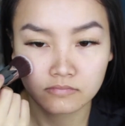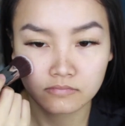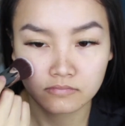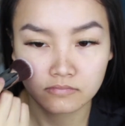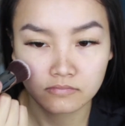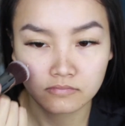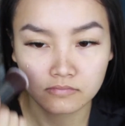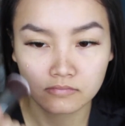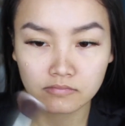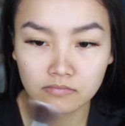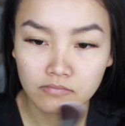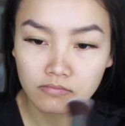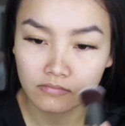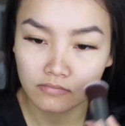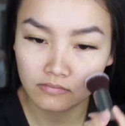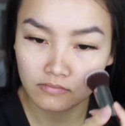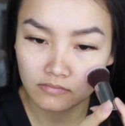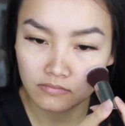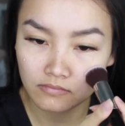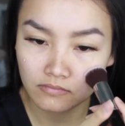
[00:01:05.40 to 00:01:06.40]

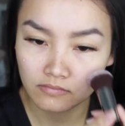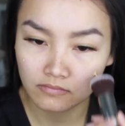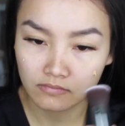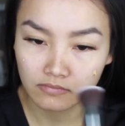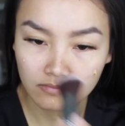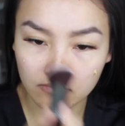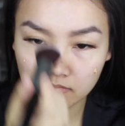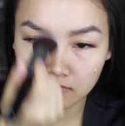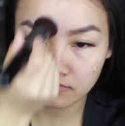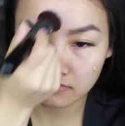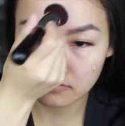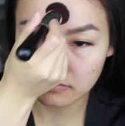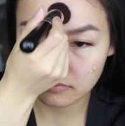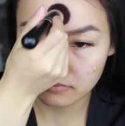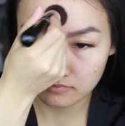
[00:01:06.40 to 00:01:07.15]
(silence)